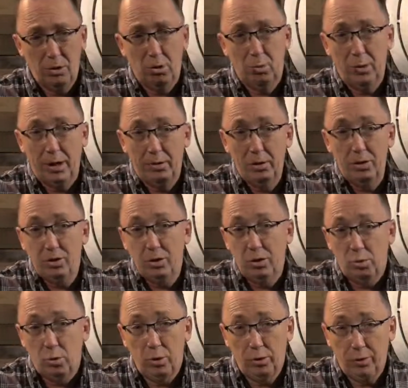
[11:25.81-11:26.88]
Whenever you see the
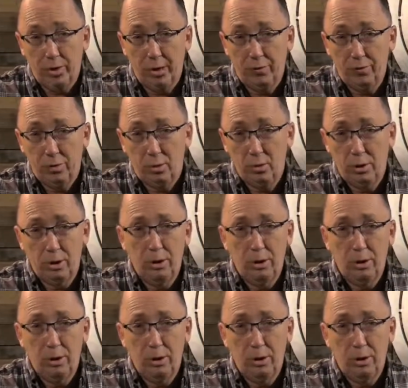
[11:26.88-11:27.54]
word therefore